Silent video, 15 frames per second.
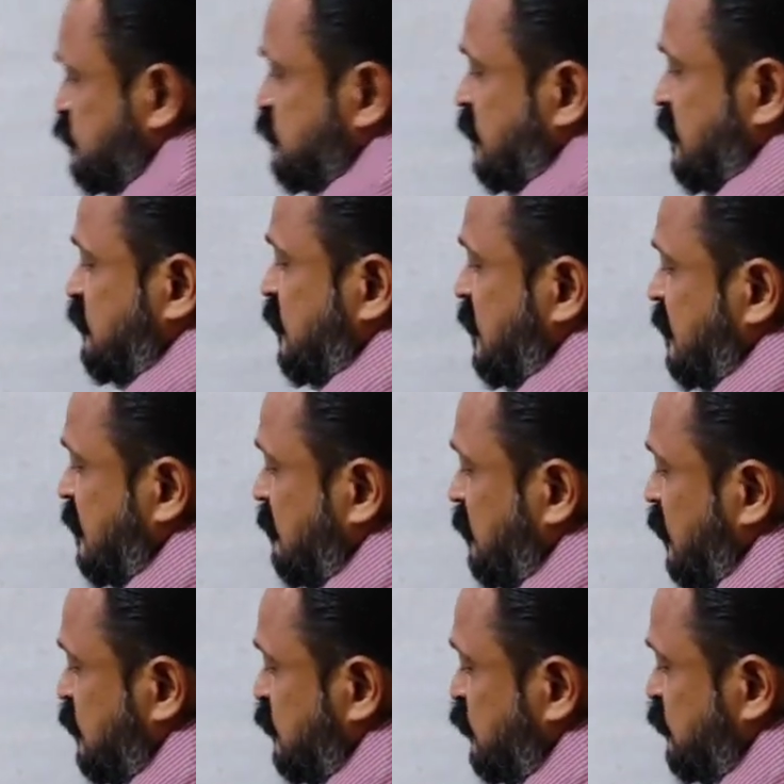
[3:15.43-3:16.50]
So it will come
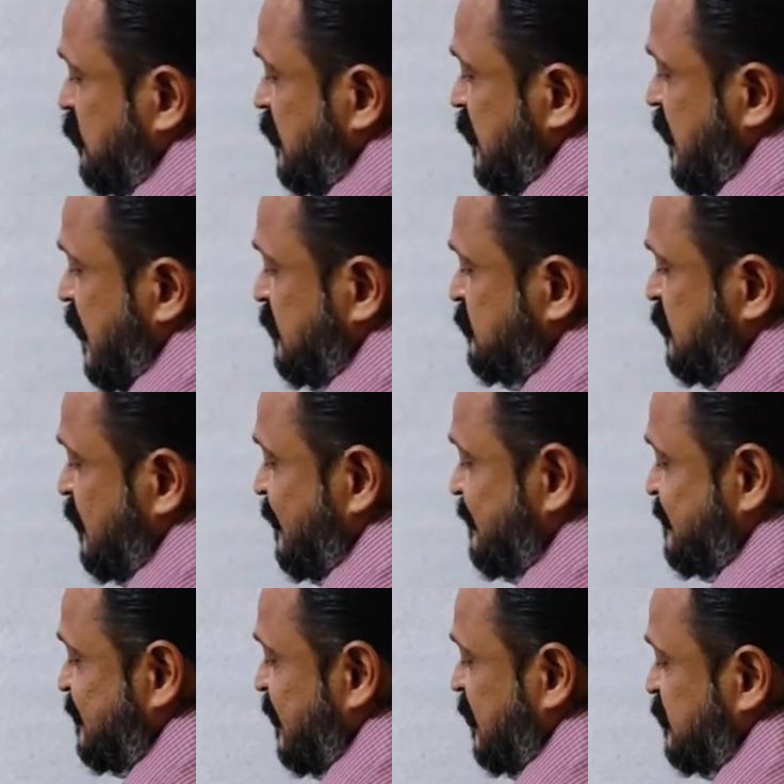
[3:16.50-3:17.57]
out to be as
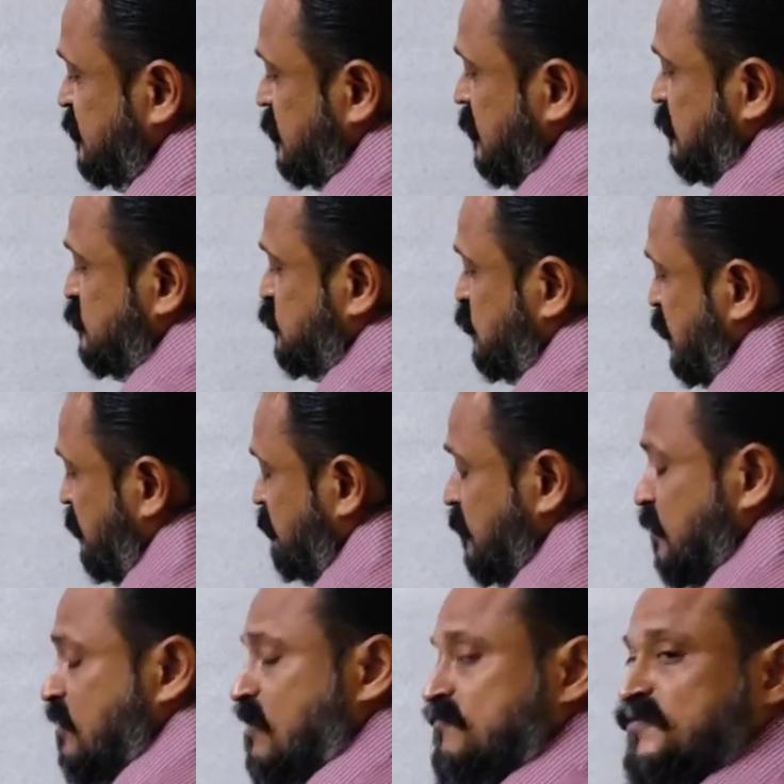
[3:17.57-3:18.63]
6. So
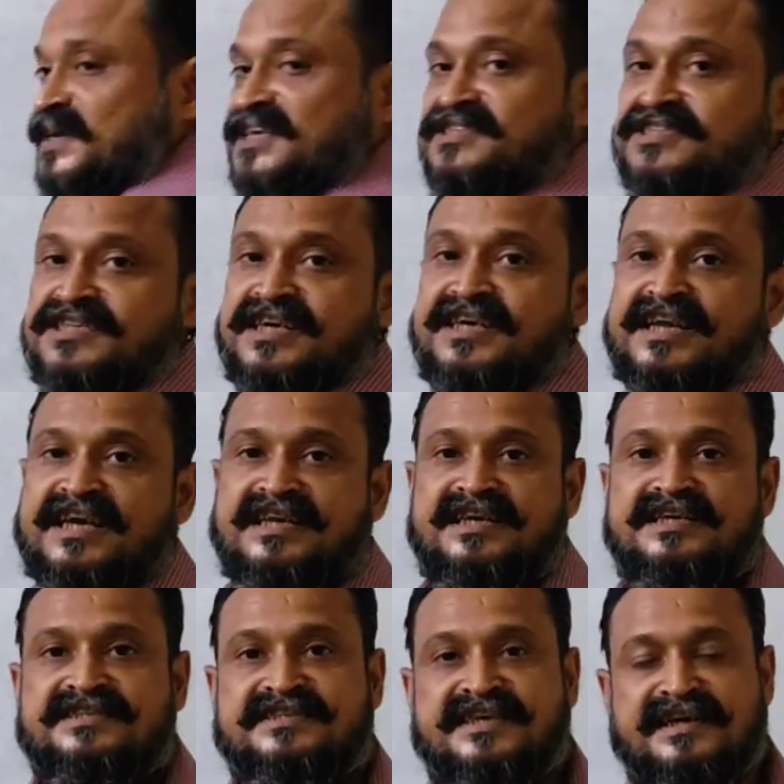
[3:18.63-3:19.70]
number of
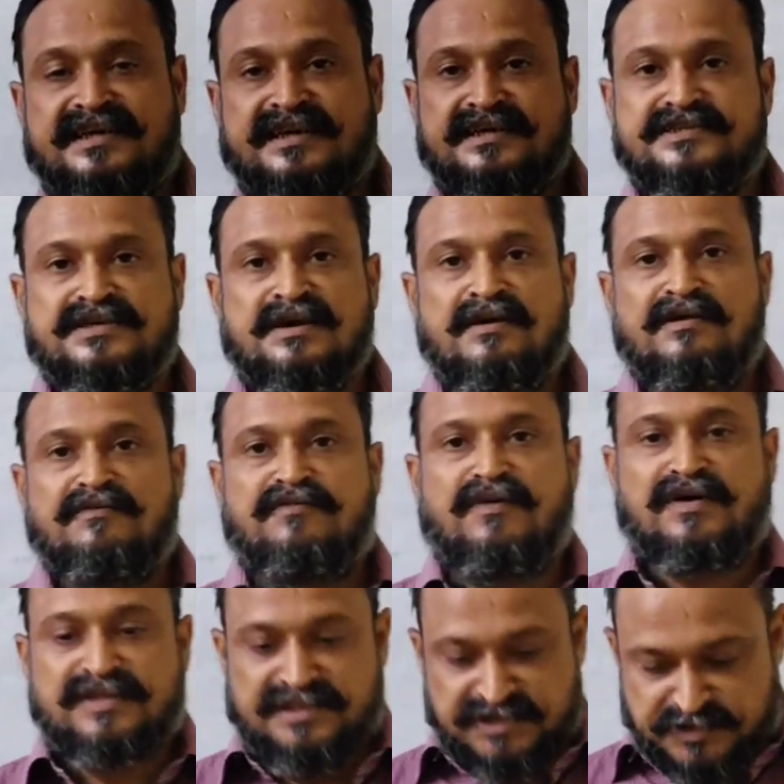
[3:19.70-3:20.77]
instantaneous centers
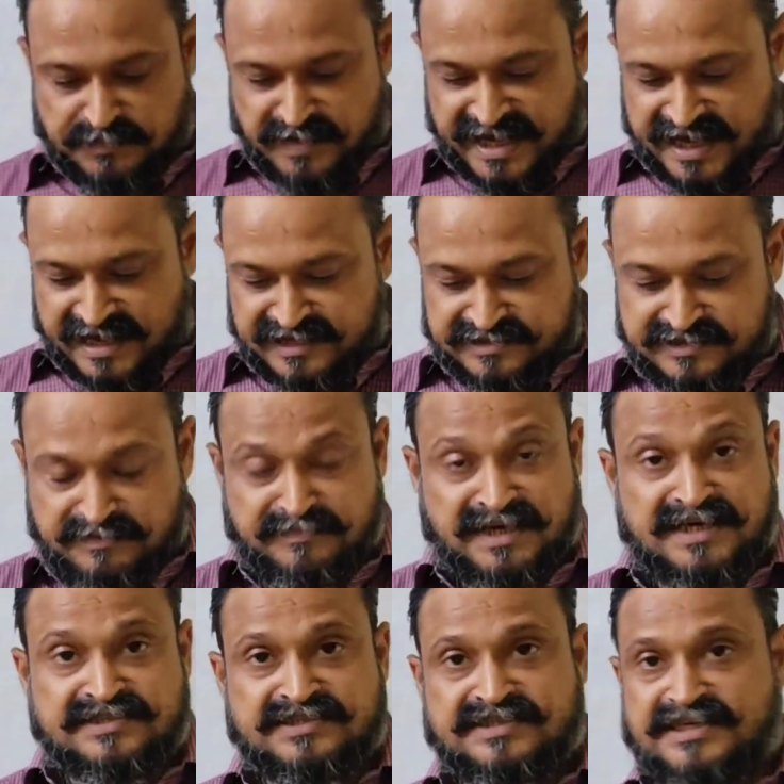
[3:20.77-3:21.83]
for this mechanism
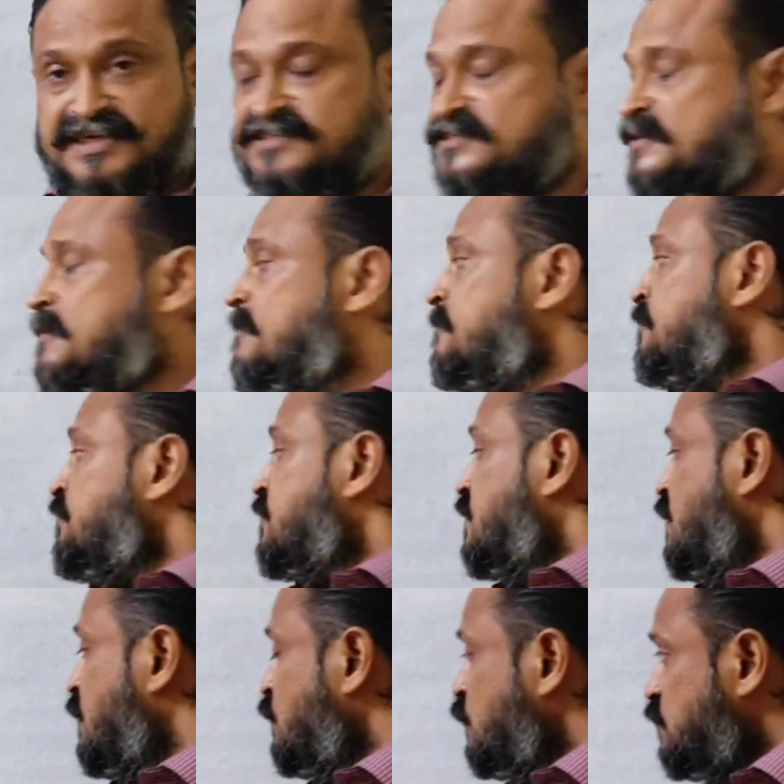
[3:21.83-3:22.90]
is 6.
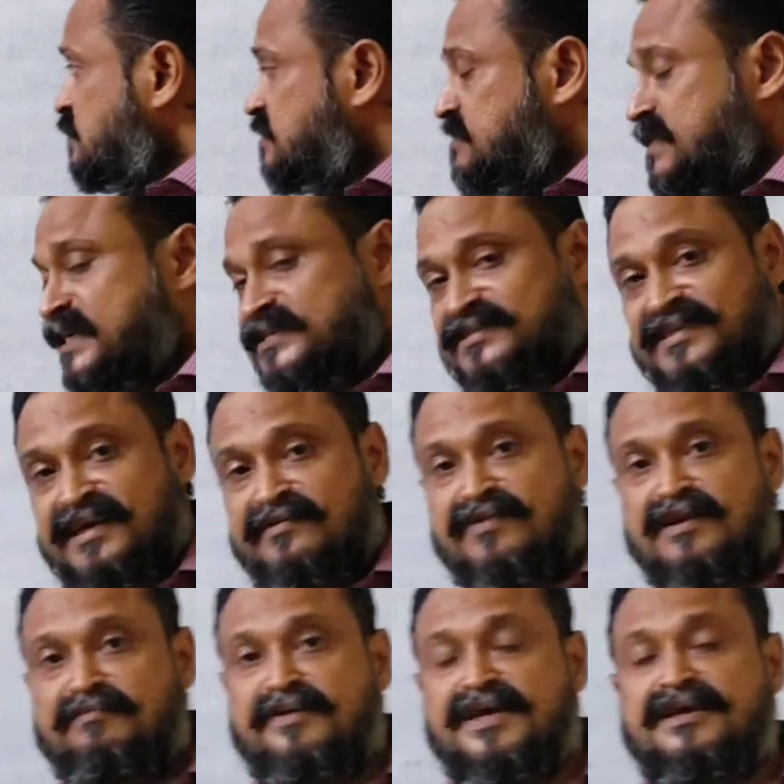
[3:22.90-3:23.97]
Now the next thing
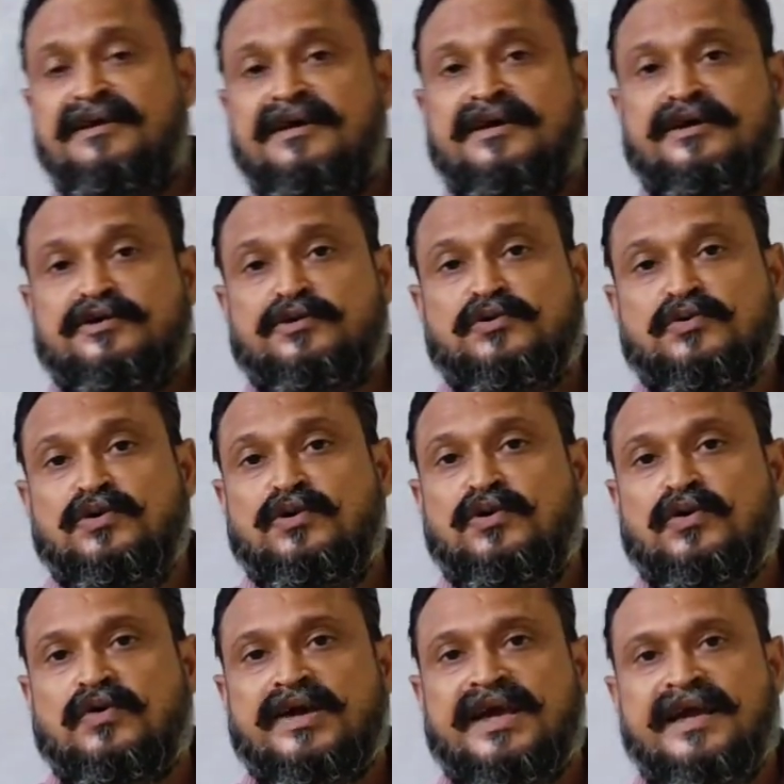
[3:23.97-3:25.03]
will be to
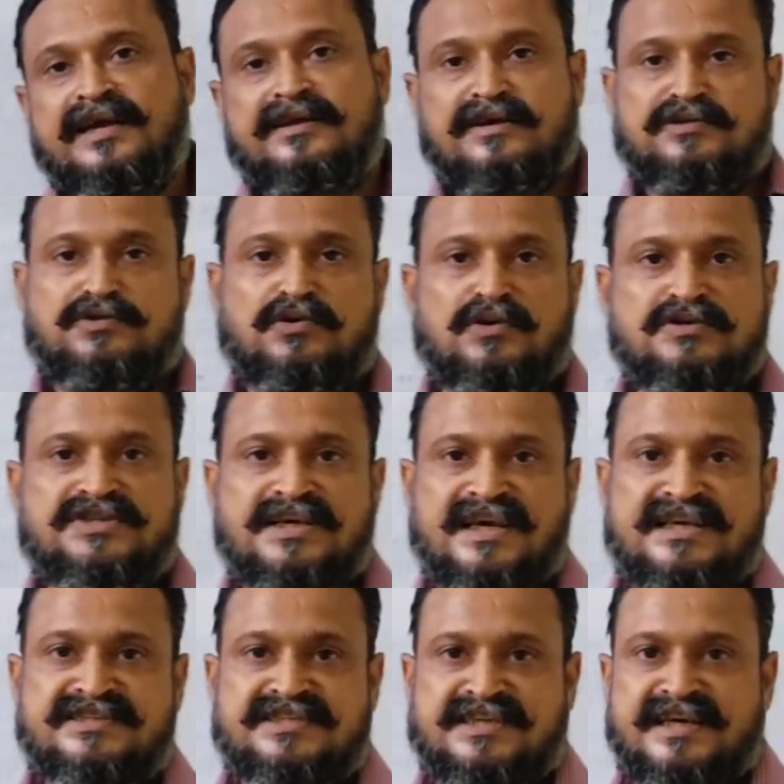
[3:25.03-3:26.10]
locate those
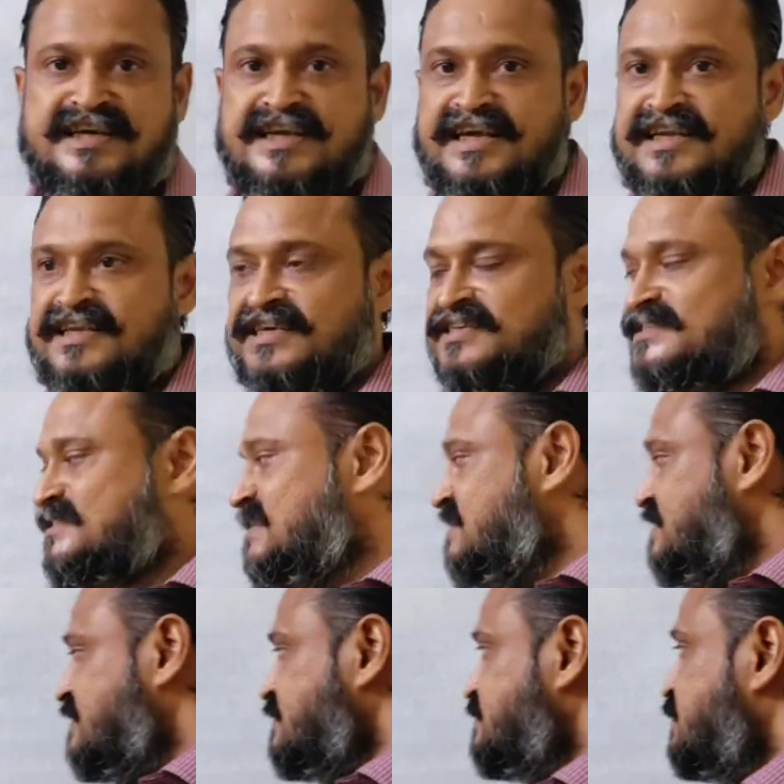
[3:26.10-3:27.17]
instantaneous
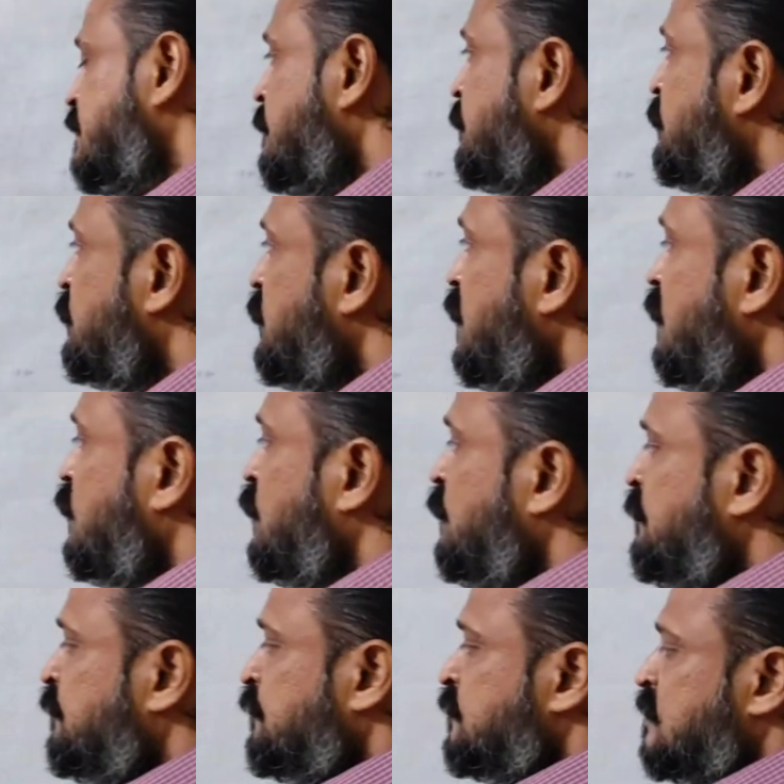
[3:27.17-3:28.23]
centers.
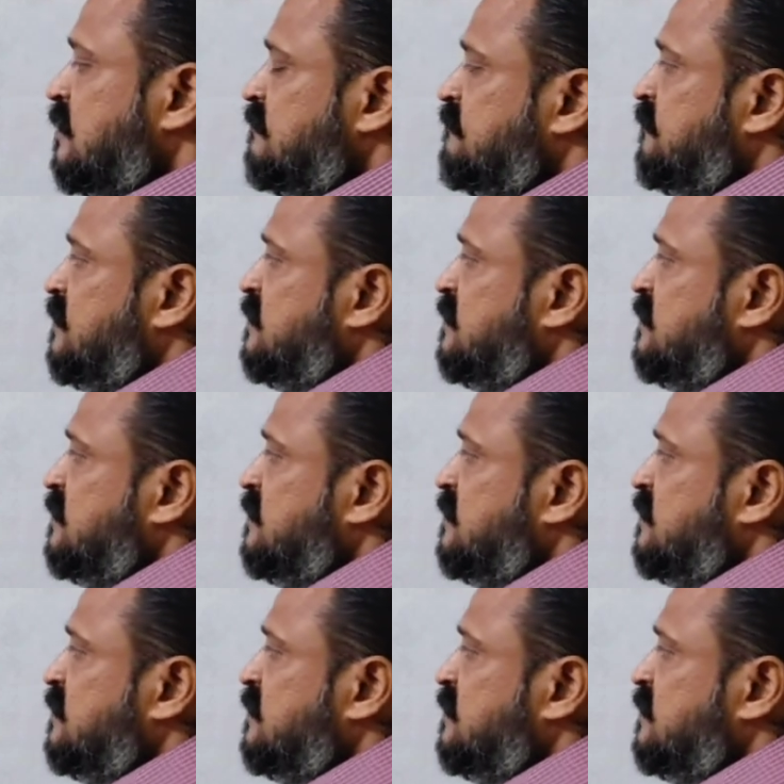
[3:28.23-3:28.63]
Now, if